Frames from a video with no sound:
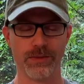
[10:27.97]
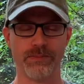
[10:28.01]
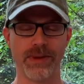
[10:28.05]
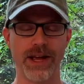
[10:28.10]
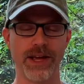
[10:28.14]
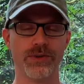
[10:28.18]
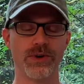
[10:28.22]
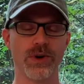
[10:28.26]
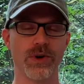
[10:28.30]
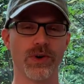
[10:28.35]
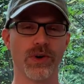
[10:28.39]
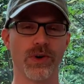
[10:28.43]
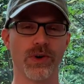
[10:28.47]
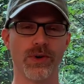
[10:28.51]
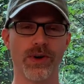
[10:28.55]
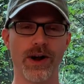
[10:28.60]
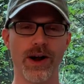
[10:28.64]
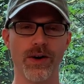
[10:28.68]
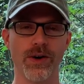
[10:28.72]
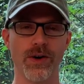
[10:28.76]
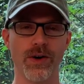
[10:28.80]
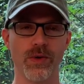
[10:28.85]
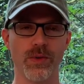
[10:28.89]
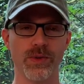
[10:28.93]
Pedro
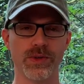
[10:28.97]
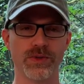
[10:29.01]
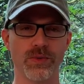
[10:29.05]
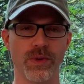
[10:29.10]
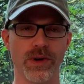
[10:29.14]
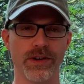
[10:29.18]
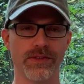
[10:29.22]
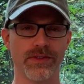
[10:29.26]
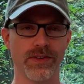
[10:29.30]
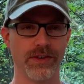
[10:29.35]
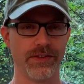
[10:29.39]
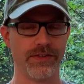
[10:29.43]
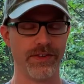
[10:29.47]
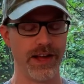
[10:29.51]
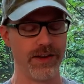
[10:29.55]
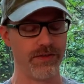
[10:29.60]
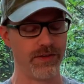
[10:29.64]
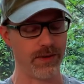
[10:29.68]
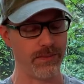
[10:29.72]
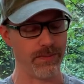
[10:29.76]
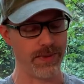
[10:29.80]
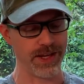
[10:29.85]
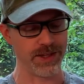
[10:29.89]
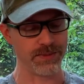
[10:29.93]
Guerrero was one of her
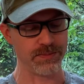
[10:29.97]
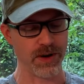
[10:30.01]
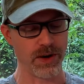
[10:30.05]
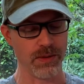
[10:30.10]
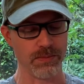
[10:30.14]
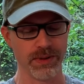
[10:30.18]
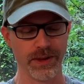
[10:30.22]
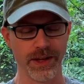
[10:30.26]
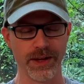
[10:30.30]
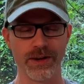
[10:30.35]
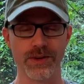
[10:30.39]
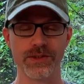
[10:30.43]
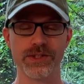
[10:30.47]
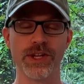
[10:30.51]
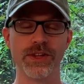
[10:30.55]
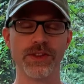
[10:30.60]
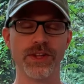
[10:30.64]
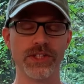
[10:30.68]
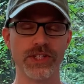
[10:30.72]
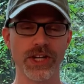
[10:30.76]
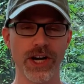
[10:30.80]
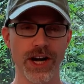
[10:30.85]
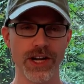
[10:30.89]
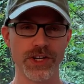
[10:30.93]
favorite baseball players
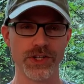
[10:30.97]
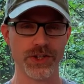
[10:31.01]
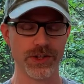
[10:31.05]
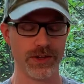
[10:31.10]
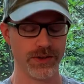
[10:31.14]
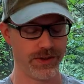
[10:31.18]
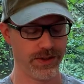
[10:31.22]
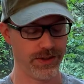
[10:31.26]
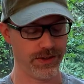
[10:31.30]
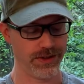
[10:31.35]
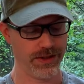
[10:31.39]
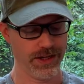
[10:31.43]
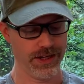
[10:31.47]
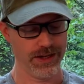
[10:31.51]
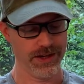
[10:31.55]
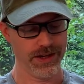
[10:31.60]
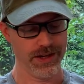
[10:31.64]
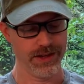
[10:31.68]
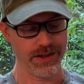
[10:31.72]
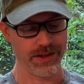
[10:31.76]
on the Dodgers,